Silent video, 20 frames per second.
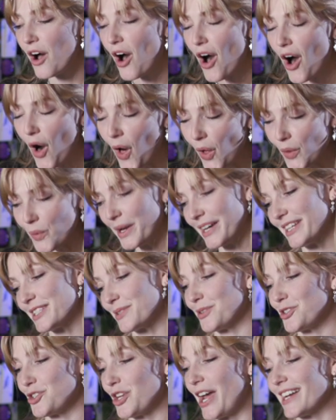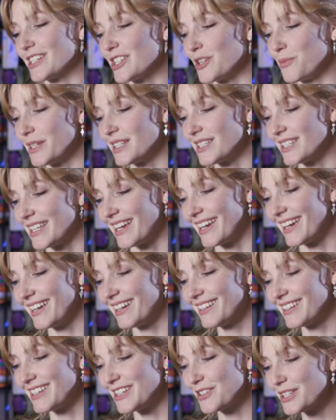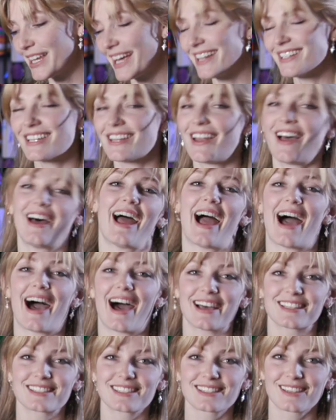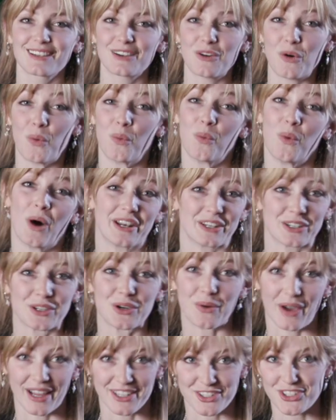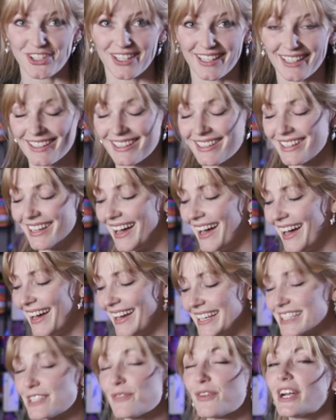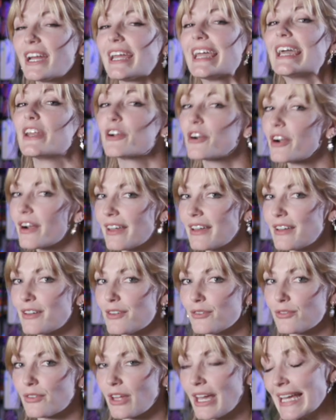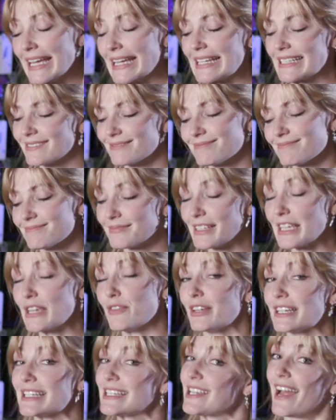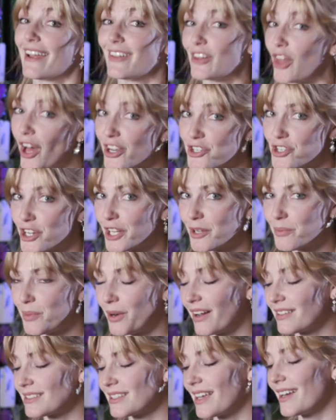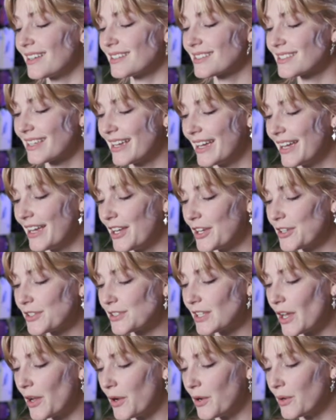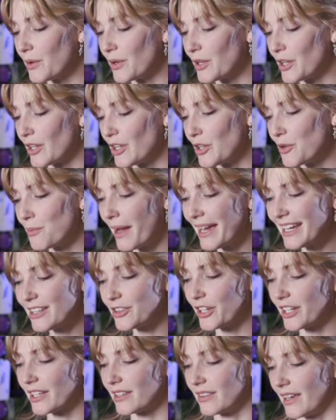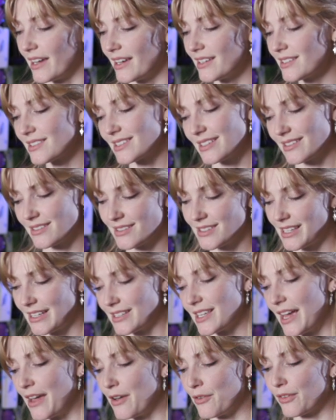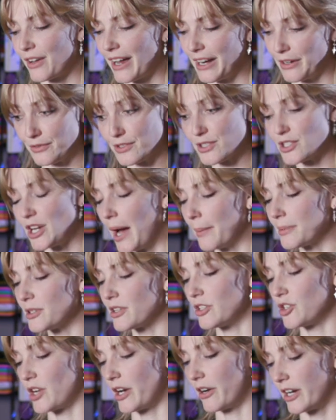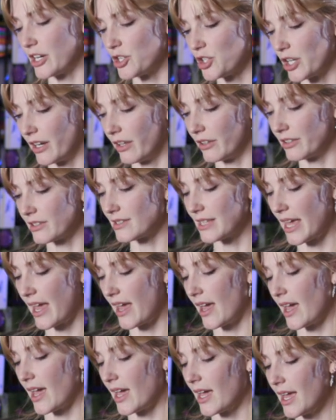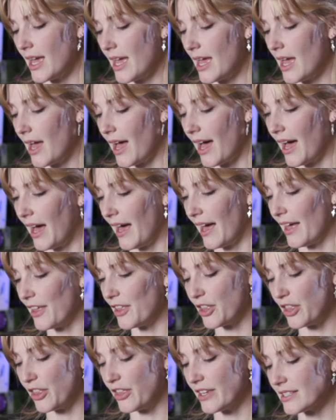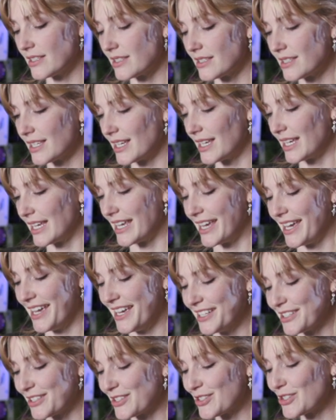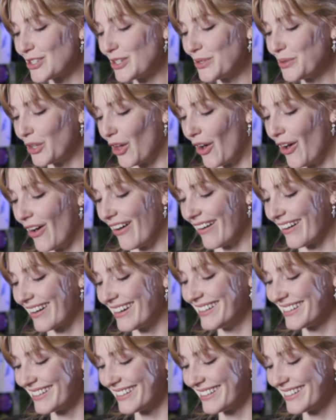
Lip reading: always with ChatGPT, you tend to not ask one question. It's a very iterative, even dialogic process. So you might look at this, and since I've kind of stopped the generation, I'll say, this is too long.